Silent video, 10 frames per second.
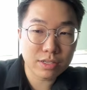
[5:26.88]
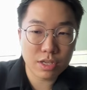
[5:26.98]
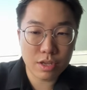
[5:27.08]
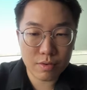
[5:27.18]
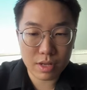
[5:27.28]

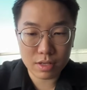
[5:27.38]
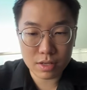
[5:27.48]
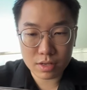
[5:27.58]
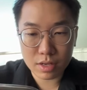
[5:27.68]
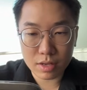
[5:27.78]

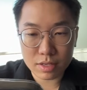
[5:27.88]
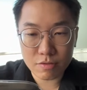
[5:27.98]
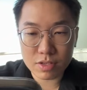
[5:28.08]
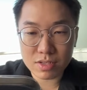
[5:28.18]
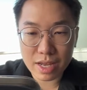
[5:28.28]
executing
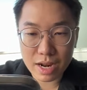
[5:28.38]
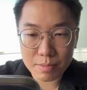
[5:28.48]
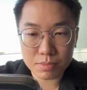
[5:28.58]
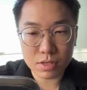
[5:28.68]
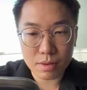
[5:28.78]
different
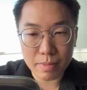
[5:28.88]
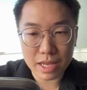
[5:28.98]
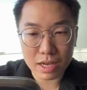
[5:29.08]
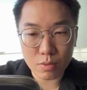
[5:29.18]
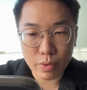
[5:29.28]
setups,
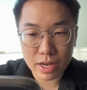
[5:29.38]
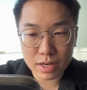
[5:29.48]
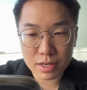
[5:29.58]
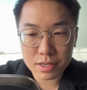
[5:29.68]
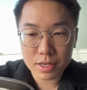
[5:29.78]
making
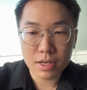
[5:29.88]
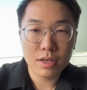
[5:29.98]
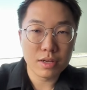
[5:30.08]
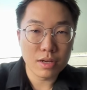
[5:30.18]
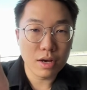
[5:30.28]
winner.
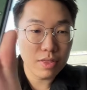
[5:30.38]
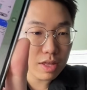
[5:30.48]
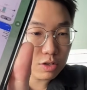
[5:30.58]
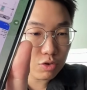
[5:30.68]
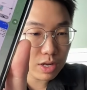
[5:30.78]

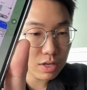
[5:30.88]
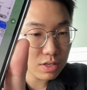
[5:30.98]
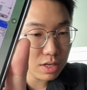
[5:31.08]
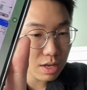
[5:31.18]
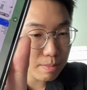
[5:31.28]
Another
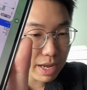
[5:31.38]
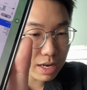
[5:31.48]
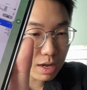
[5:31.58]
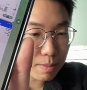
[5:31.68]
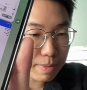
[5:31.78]
traders here made